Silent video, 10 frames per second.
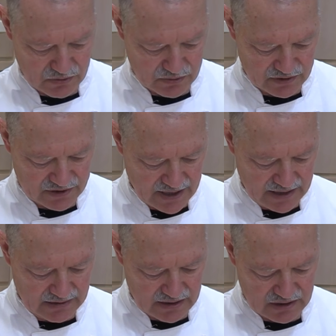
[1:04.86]
or a
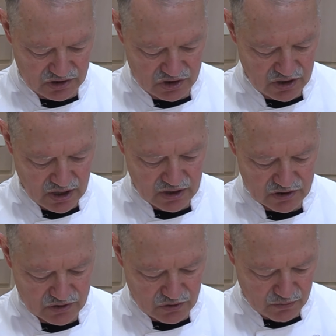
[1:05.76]
side dish.
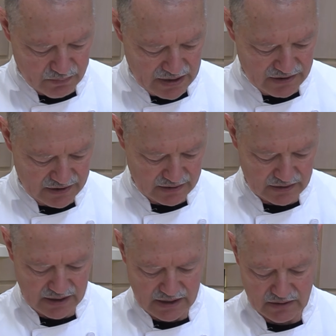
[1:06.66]
So
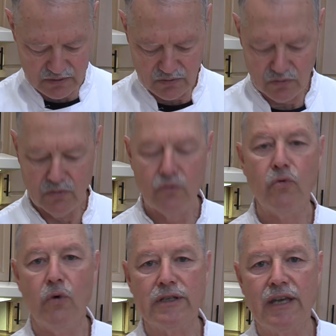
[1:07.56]
basically,
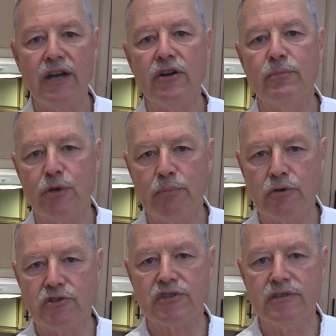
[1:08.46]
1 carrot per
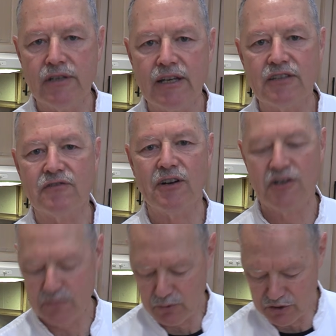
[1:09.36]
person as far
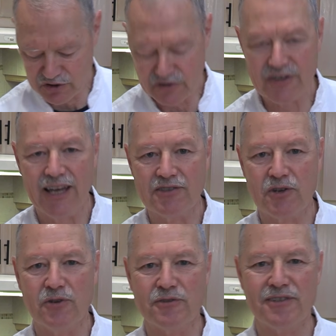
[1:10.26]
as portion size
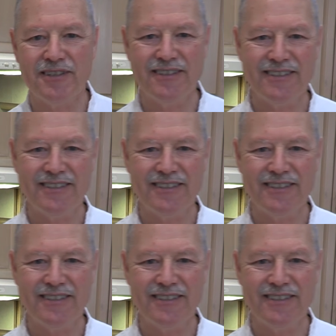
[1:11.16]
goes.